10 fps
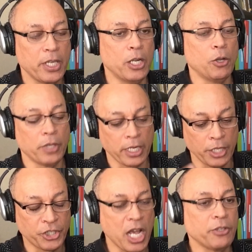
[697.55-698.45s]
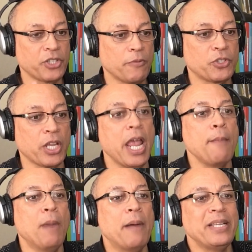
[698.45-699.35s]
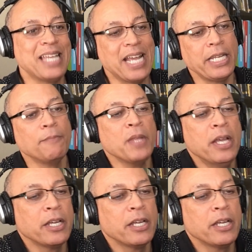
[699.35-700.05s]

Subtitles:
Like a child would never say, hey, mommy, daddy,